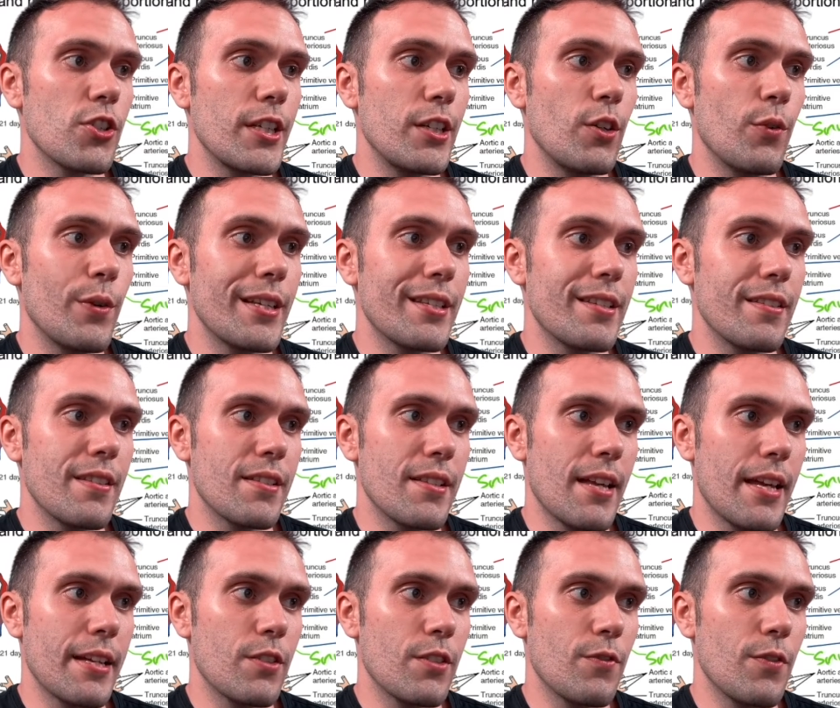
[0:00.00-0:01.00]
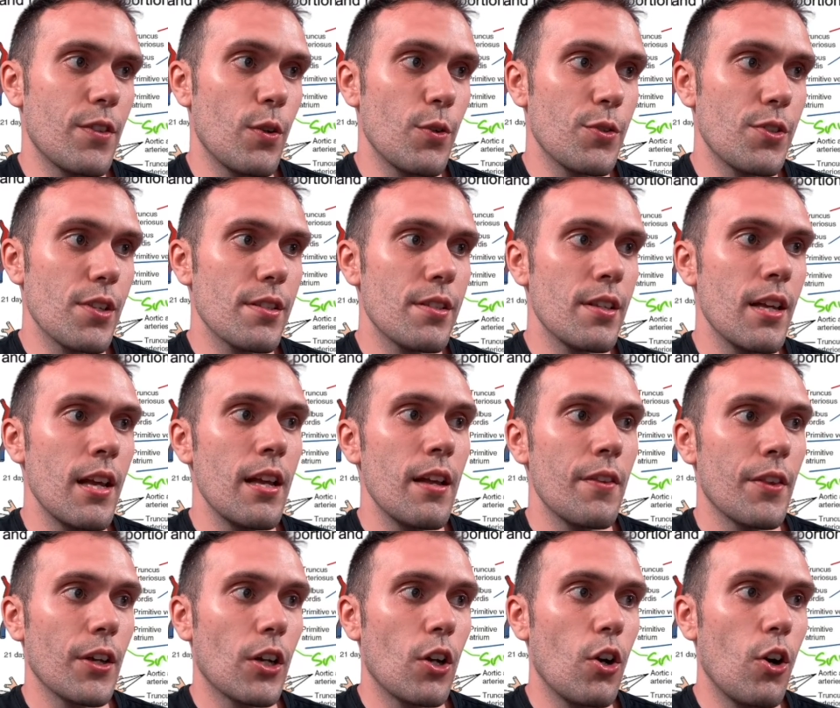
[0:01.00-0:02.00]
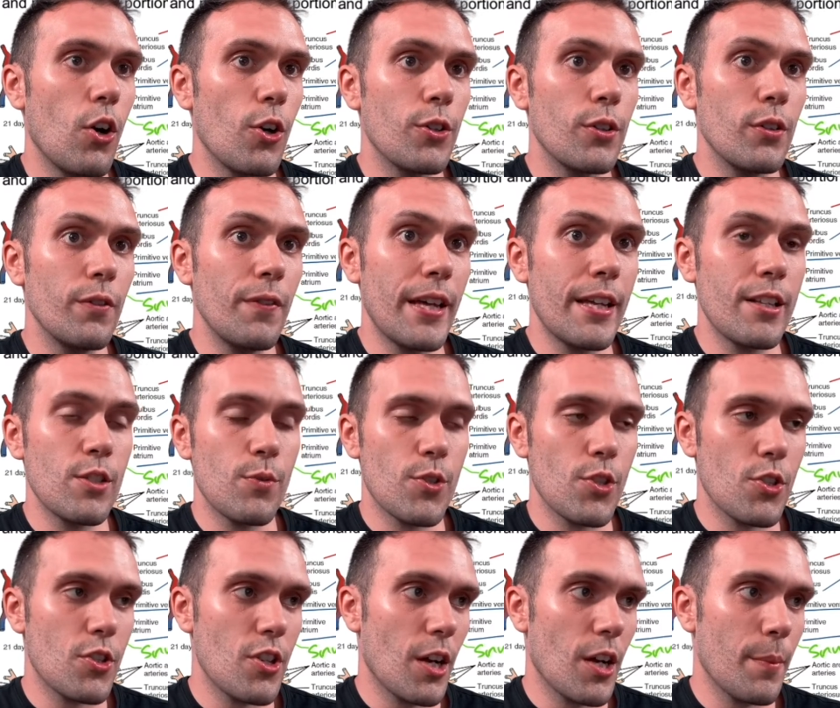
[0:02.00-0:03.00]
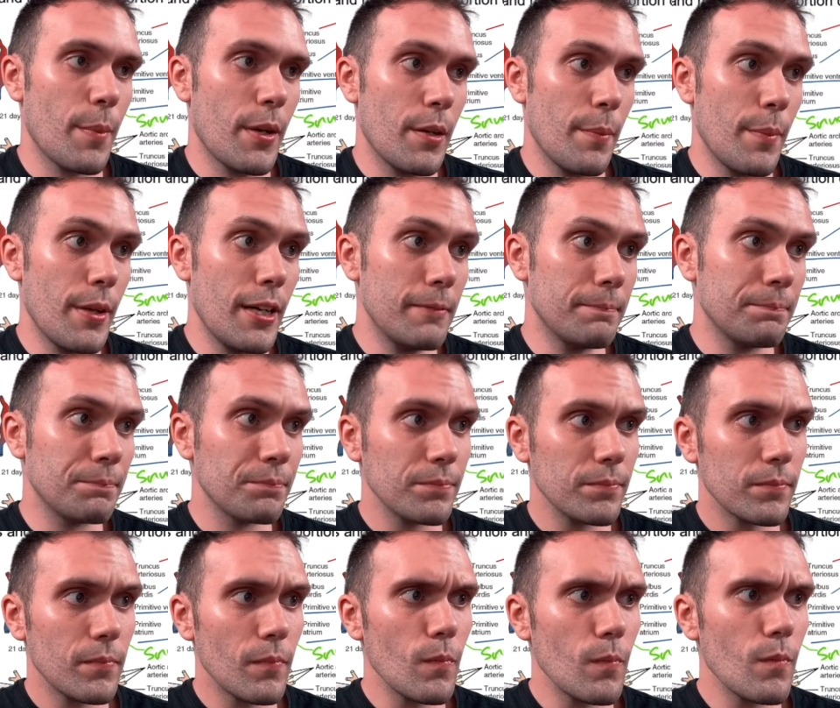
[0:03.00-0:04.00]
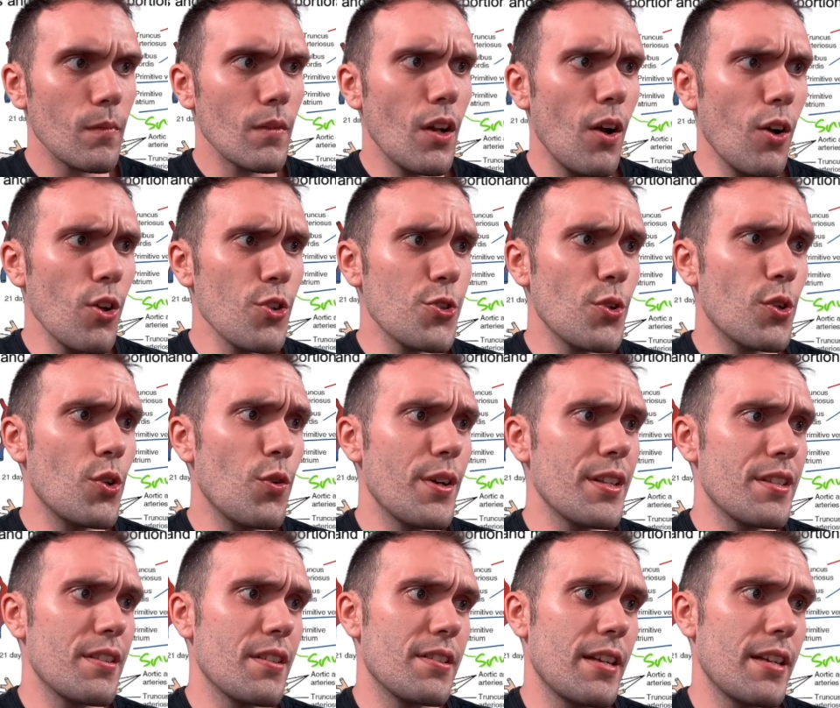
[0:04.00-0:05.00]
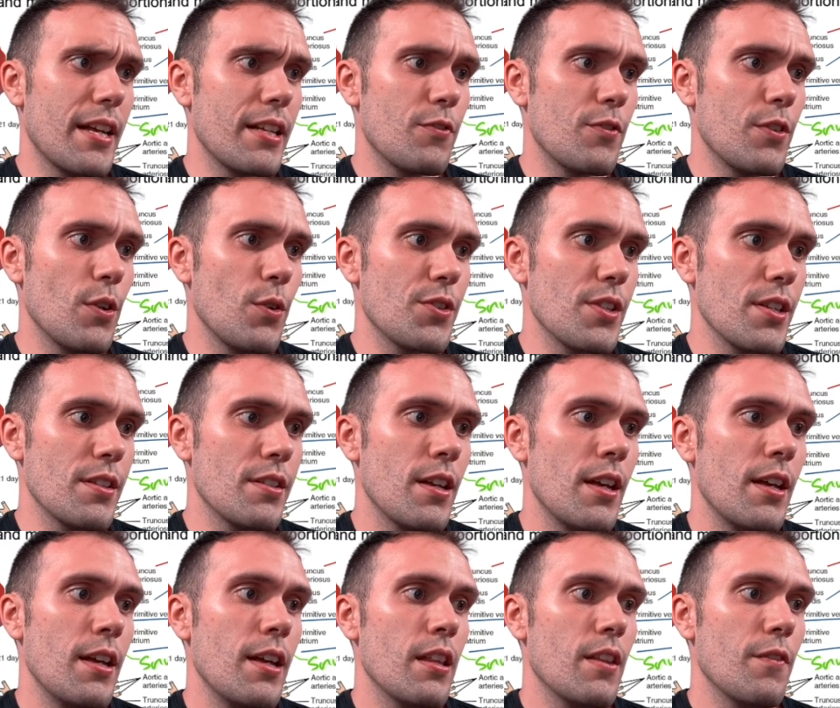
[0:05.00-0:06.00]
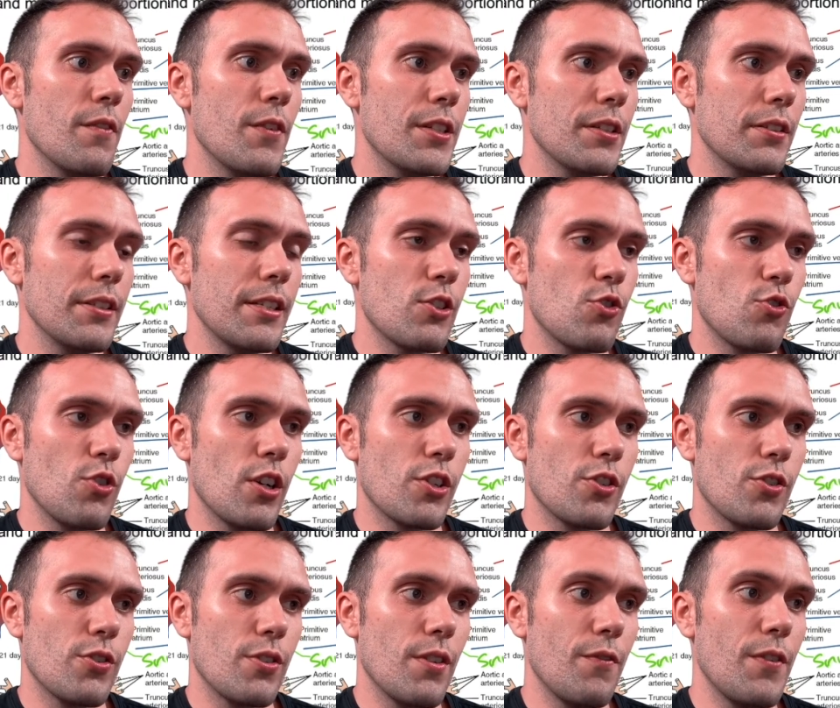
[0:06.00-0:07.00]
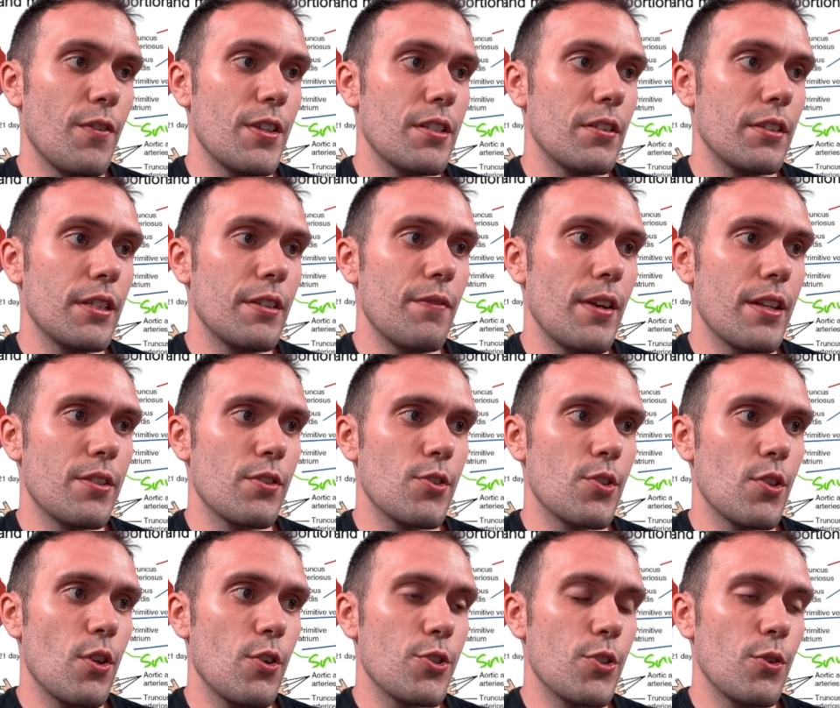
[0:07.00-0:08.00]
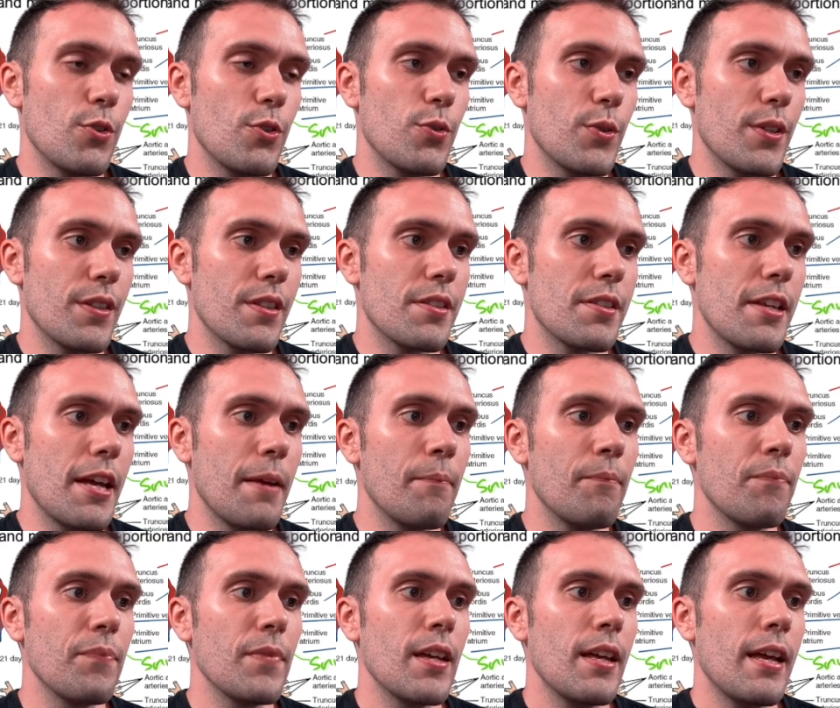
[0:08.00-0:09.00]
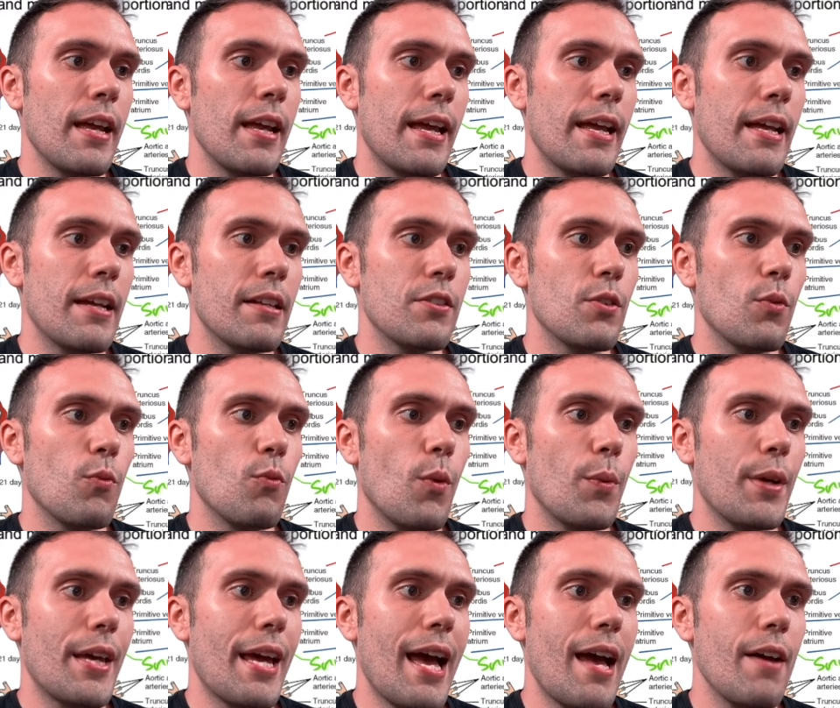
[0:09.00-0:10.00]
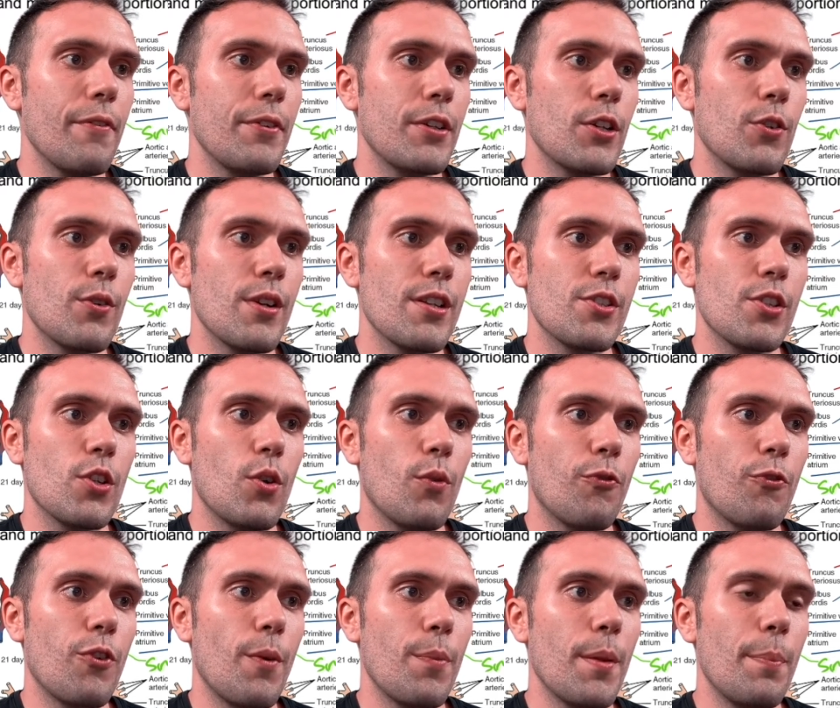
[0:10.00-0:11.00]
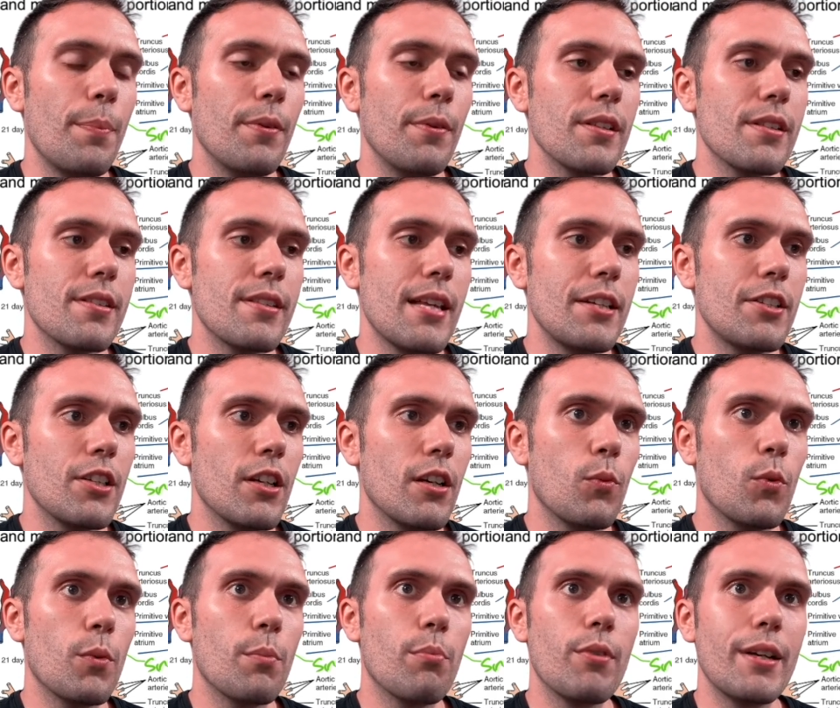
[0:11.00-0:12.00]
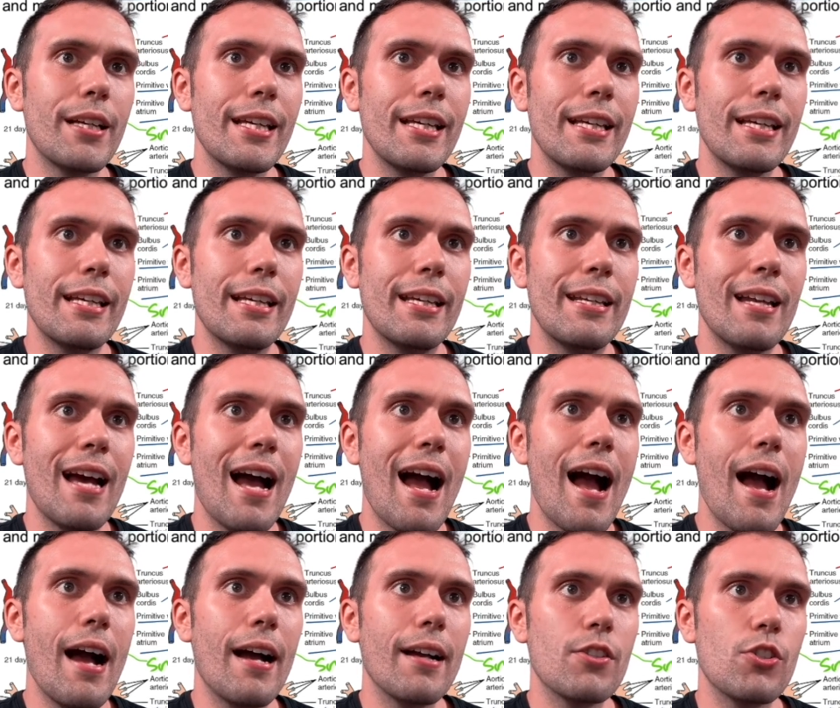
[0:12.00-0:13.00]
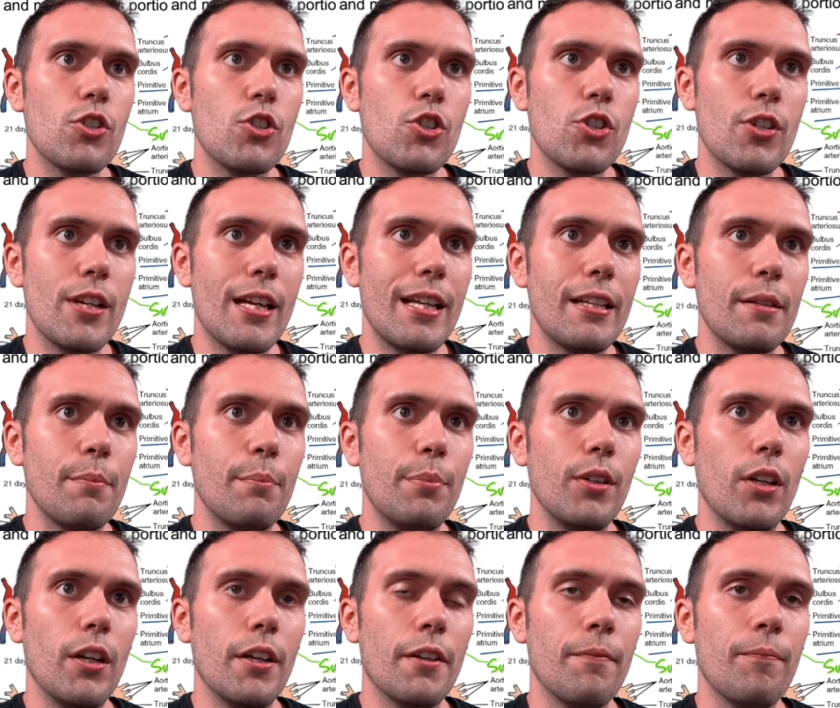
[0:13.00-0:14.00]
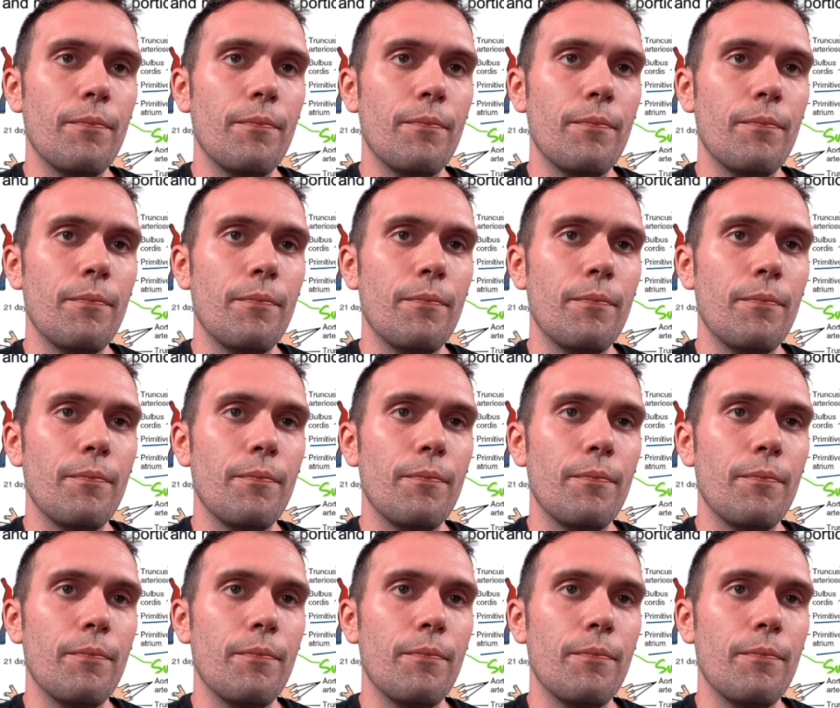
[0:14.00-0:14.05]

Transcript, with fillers: going to the sinus venosus, the cardinal veins, which I'll talk about in a minute also going to the sinus venosus. The vitelline structure, the vitelline vessel is also doing the same. And what we have here is, you know, from the placenta, we're bringing in oxygenated blood,